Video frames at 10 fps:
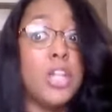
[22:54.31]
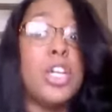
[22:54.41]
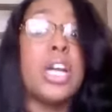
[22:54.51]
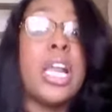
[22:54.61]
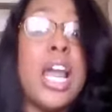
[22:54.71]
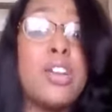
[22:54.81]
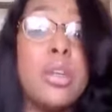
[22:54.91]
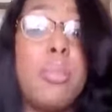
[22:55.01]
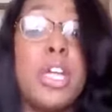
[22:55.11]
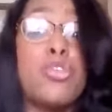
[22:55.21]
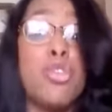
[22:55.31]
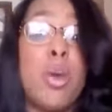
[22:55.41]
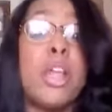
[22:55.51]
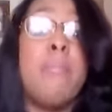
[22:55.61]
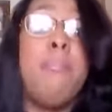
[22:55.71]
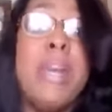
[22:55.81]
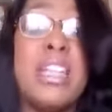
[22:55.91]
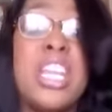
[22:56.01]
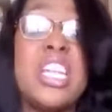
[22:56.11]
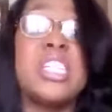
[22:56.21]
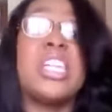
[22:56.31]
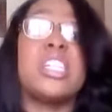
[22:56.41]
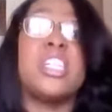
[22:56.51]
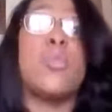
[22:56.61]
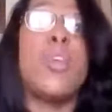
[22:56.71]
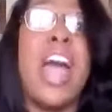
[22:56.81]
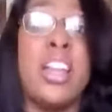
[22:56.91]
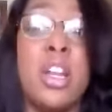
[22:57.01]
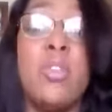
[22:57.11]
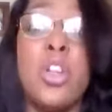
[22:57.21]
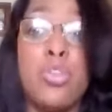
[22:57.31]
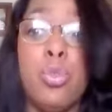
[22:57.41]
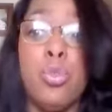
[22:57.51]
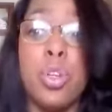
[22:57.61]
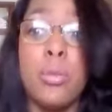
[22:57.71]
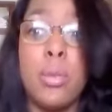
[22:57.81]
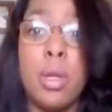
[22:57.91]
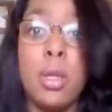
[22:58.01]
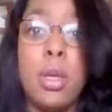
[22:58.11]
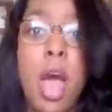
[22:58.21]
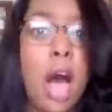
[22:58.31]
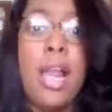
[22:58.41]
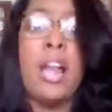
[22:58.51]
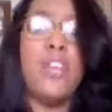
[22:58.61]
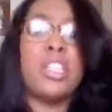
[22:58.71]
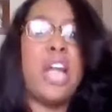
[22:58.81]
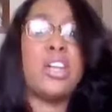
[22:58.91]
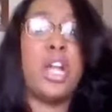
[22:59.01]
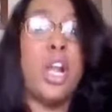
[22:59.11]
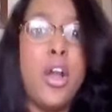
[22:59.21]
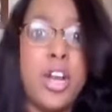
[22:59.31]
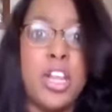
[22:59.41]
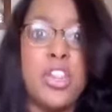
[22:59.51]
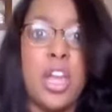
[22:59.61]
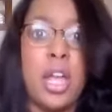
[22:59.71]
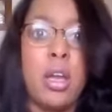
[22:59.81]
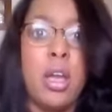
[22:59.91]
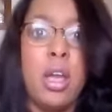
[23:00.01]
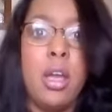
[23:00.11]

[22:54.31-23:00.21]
declare to be true and admit the existence of reality of the truth. A lot of us are not declaring anything.